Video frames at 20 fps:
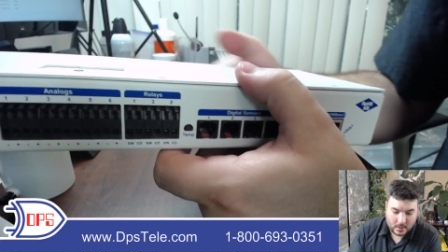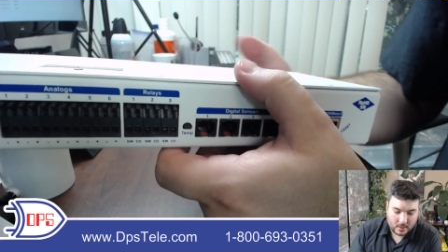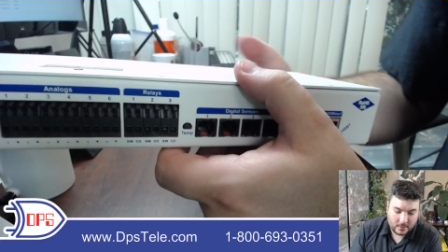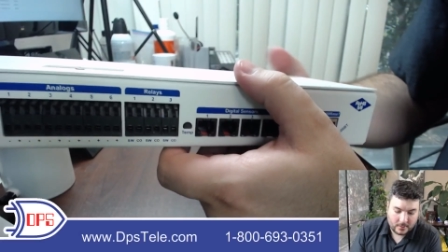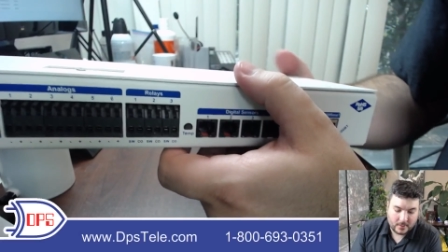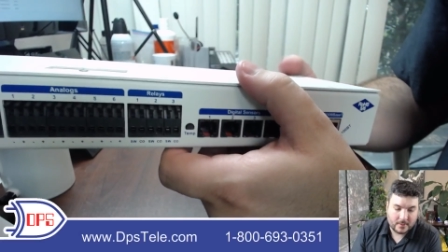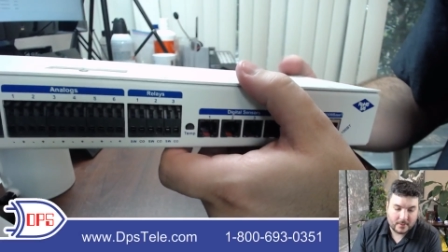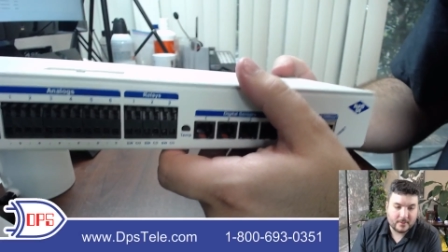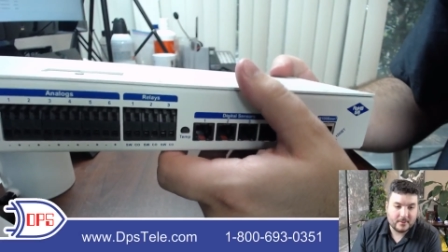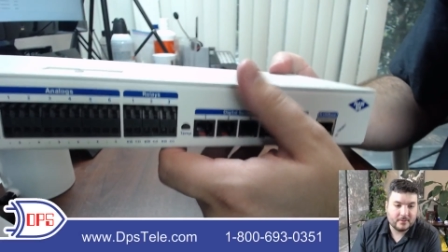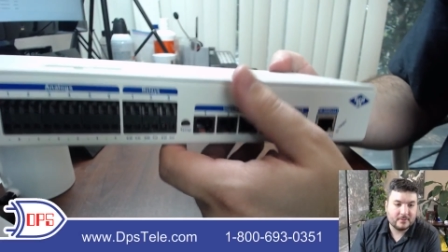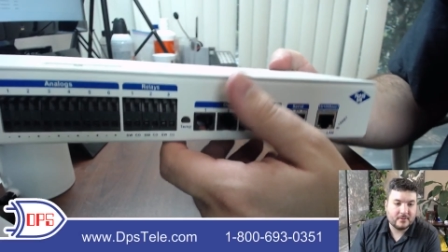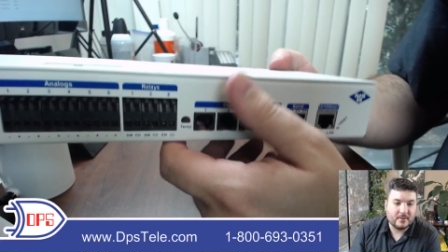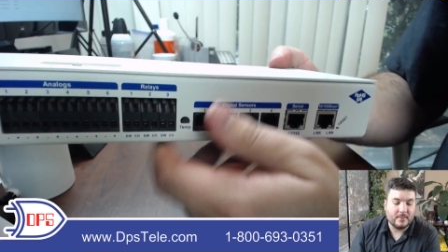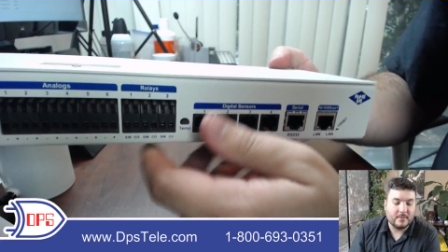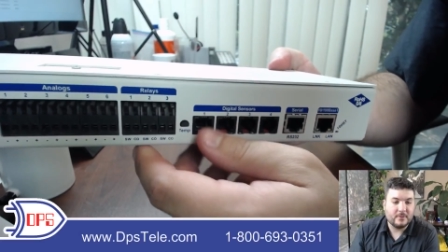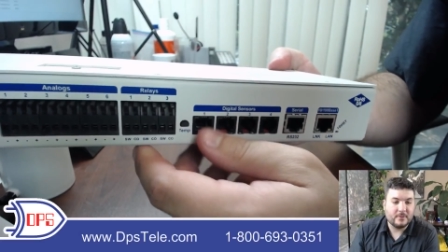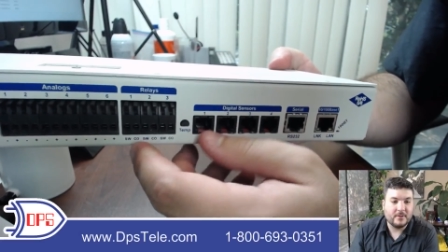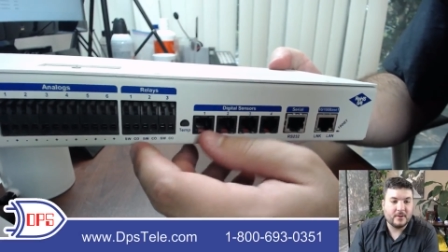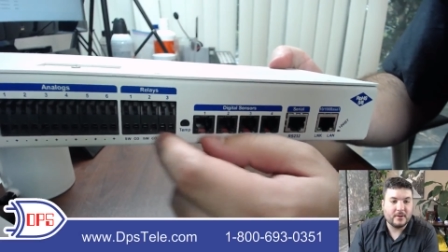Then this
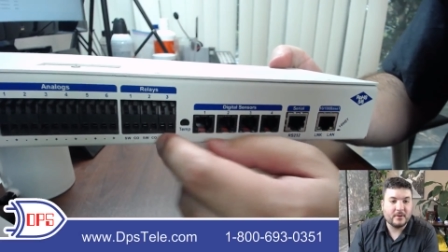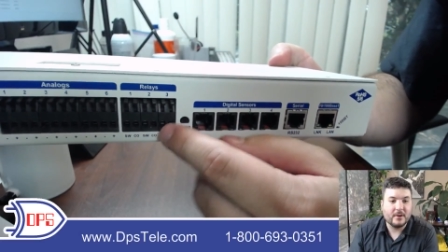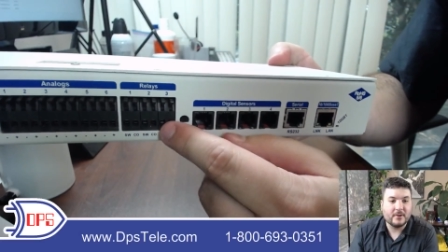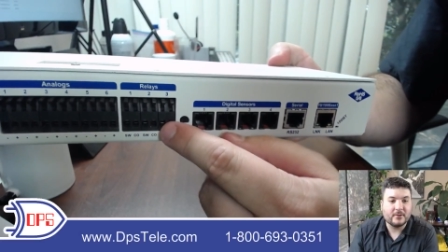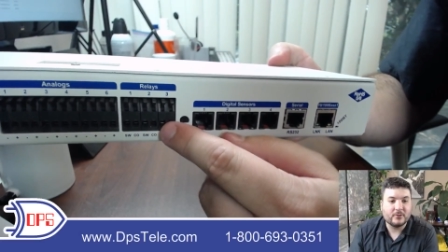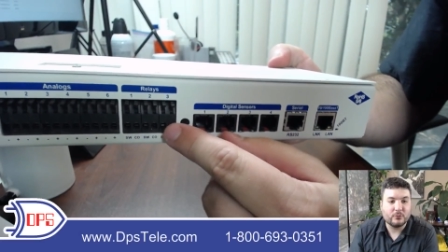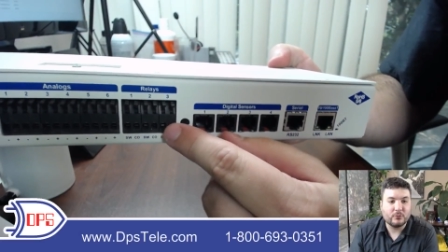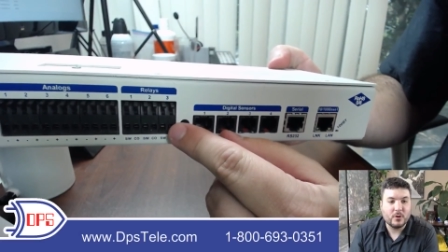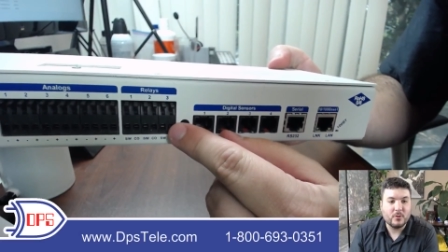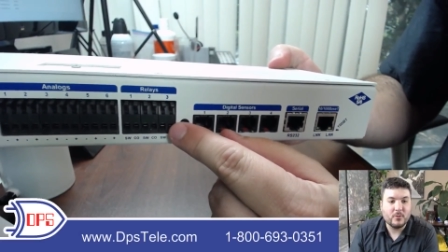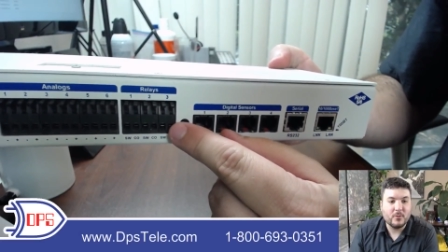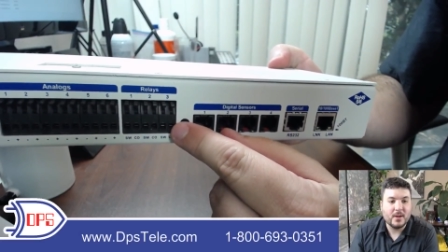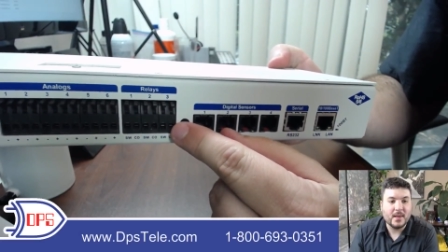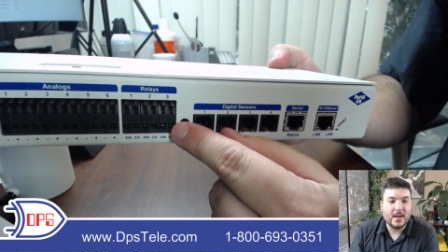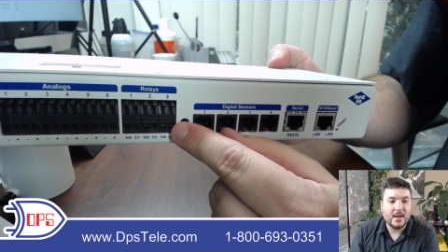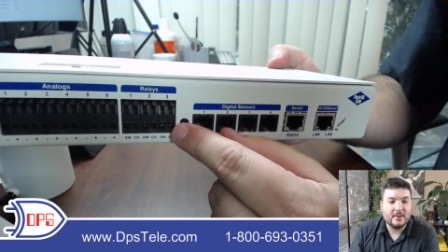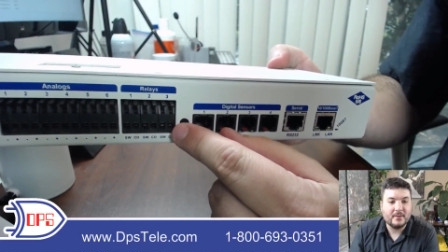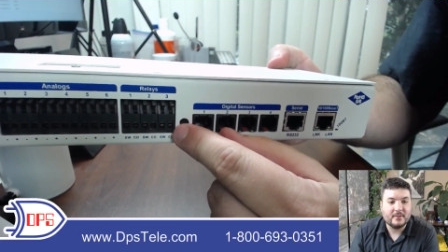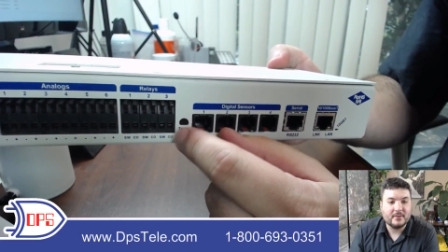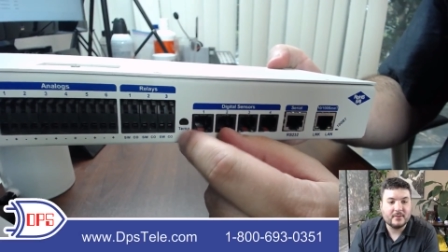TempDefender has three
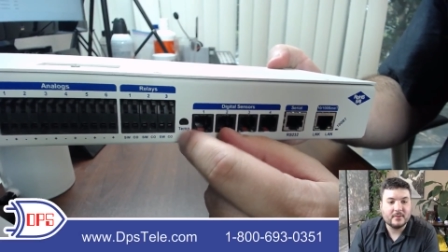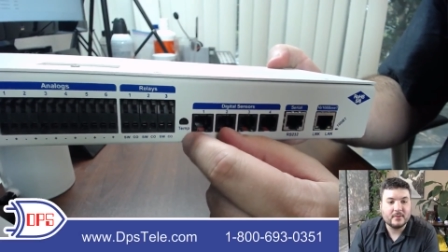relays.